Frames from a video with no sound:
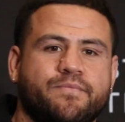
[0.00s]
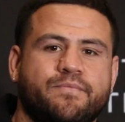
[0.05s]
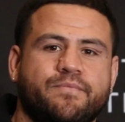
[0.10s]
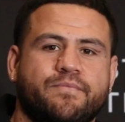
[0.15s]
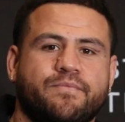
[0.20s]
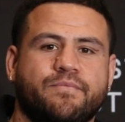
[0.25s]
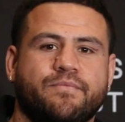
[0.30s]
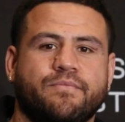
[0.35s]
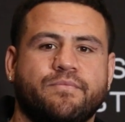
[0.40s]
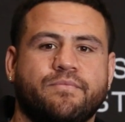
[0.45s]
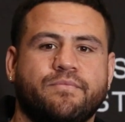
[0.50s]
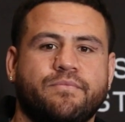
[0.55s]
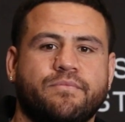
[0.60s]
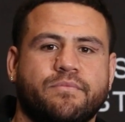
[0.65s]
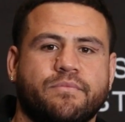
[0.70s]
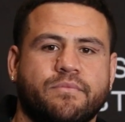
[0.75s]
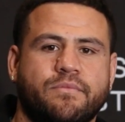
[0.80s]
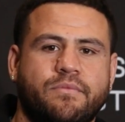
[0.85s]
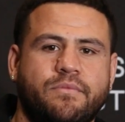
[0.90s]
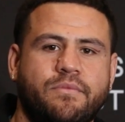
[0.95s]
I asked
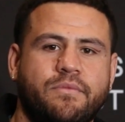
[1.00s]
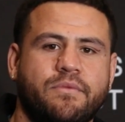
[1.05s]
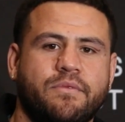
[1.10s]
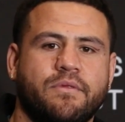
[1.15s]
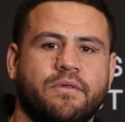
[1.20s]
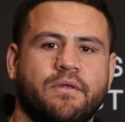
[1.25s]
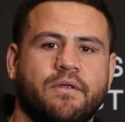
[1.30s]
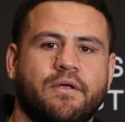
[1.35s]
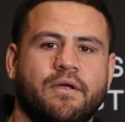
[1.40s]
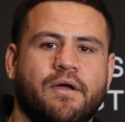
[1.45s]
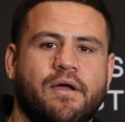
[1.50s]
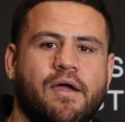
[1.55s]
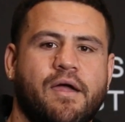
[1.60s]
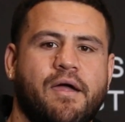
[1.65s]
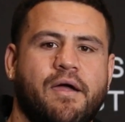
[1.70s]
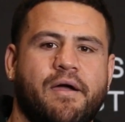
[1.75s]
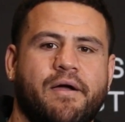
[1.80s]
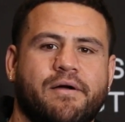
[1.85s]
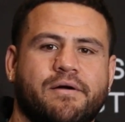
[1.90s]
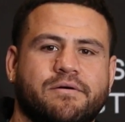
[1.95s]
you about that,
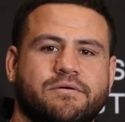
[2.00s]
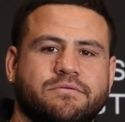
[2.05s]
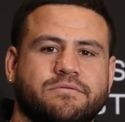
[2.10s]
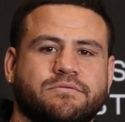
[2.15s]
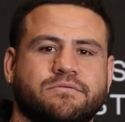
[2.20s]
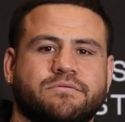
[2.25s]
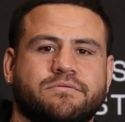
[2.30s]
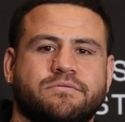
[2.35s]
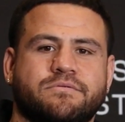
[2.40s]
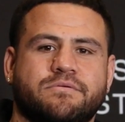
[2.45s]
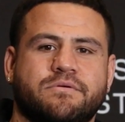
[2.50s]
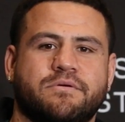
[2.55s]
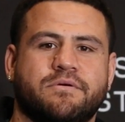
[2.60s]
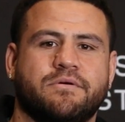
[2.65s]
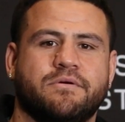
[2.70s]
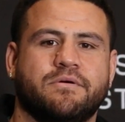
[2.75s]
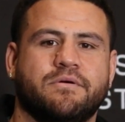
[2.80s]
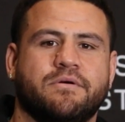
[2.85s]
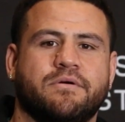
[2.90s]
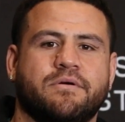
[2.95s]
and I wasn't sure if you were
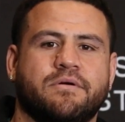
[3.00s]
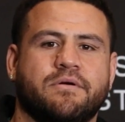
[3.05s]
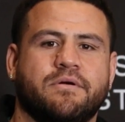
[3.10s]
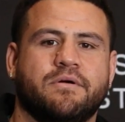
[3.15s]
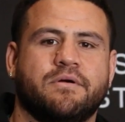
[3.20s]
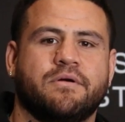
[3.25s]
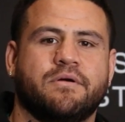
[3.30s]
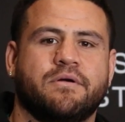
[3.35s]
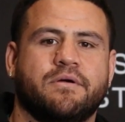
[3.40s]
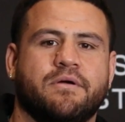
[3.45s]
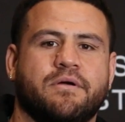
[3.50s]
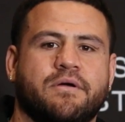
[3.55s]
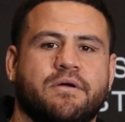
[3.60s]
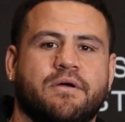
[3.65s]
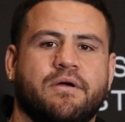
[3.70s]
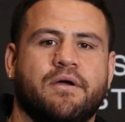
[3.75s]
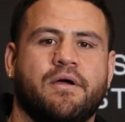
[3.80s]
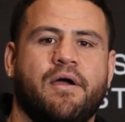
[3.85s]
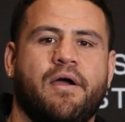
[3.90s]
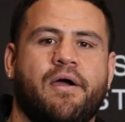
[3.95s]
still living out there, and you
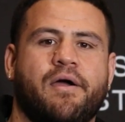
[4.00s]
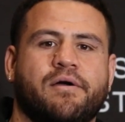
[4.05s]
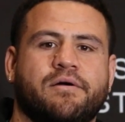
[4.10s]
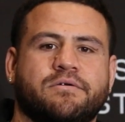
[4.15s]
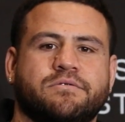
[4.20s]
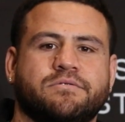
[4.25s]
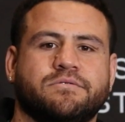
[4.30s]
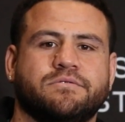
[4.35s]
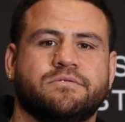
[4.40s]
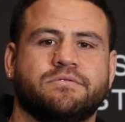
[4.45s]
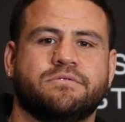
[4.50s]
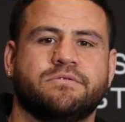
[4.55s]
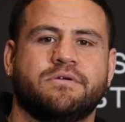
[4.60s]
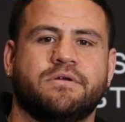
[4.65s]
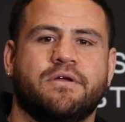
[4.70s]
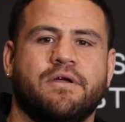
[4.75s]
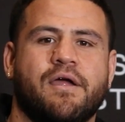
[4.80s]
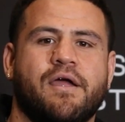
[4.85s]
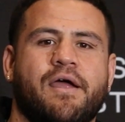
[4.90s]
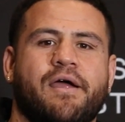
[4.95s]
said, everyone knows where I
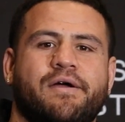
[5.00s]
live.